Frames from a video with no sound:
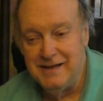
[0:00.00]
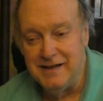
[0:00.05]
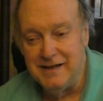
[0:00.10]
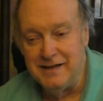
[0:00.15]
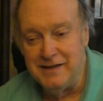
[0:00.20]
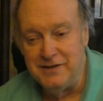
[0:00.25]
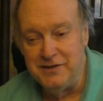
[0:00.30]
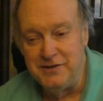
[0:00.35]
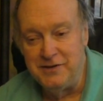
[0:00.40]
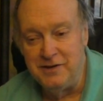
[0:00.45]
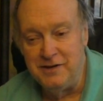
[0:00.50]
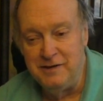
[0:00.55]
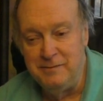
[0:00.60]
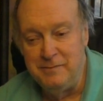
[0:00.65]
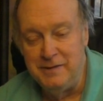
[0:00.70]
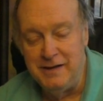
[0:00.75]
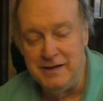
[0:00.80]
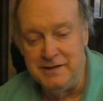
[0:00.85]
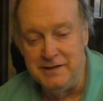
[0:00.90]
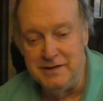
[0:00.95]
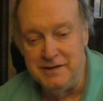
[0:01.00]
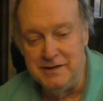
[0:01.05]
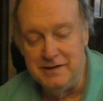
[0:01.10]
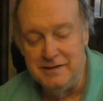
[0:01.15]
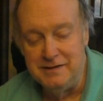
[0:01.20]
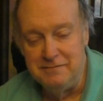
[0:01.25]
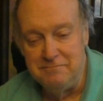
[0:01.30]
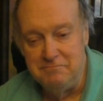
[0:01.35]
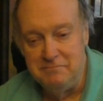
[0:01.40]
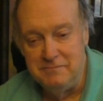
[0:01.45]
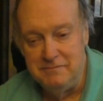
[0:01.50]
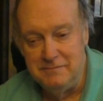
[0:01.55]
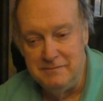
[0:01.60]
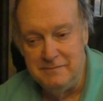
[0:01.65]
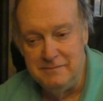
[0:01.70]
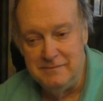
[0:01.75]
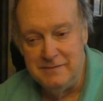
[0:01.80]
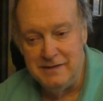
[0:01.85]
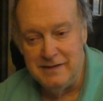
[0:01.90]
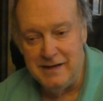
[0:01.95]
your term
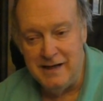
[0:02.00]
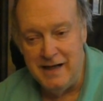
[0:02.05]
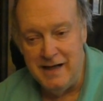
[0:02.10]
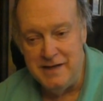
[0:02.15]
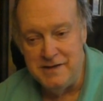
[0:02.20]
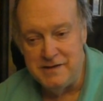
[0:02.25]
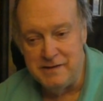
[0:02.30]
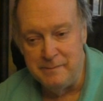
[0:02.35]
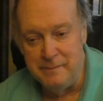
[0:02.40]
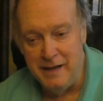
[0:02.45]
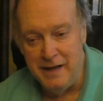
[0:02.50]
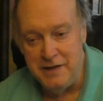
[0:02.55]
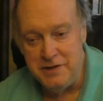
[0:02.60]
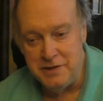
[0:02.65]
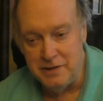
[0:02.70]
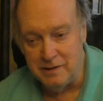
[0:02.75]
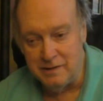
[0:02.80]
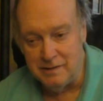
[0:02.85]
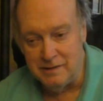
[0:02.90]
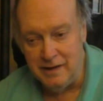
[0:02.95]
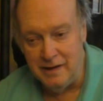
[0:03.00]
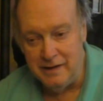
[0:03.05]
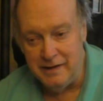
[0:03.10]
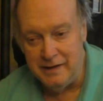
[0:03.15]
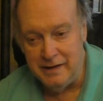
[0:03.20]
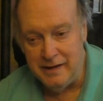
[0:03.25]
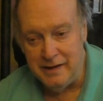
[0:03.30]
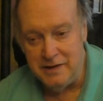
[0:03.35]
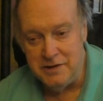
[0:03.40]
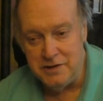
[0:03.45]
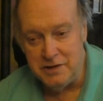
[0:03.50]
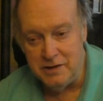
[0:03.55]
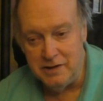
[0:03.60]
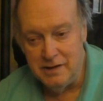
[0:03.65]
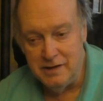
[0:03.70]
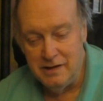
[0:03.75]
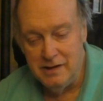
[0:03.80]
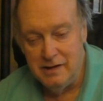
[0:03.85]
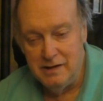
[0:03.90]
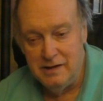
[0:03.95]
has a magical connotation.
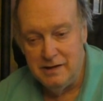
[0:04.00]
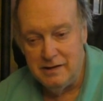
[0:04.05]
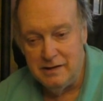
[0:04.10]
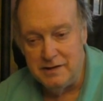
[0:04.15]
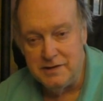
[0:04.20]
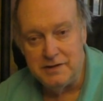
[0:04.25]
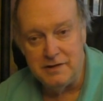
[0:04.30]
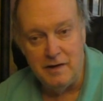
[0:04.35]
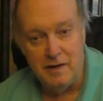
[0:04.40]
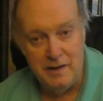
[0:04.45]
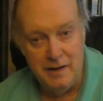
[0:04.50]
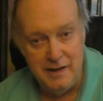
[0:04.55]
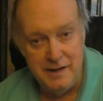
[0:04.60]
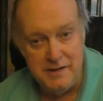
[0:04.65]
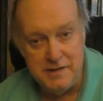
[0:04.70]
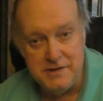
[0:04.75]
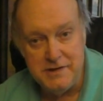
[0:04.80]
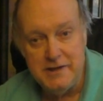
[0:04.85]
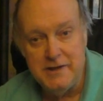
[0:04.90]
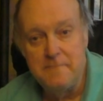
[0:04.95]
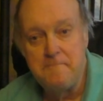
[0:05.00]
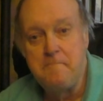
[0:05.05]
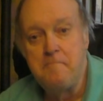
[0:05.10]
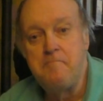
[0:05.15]
The stargates